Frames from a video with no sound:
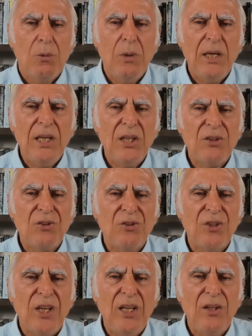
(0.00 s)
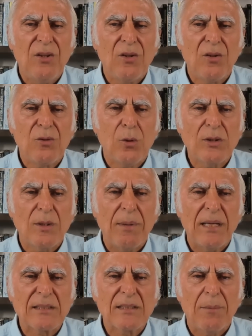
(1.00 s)
where she talked
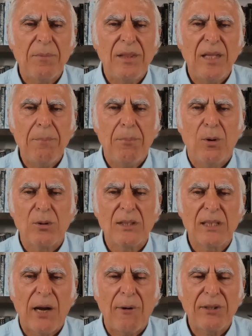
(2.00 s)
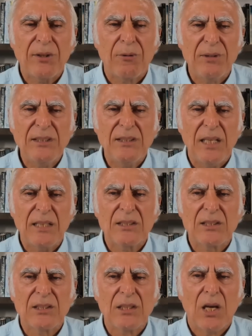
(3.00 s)
about some of the important
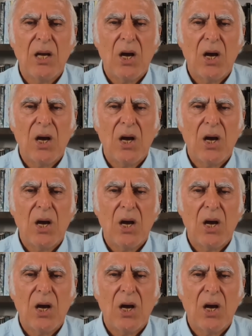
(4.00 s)
characteristics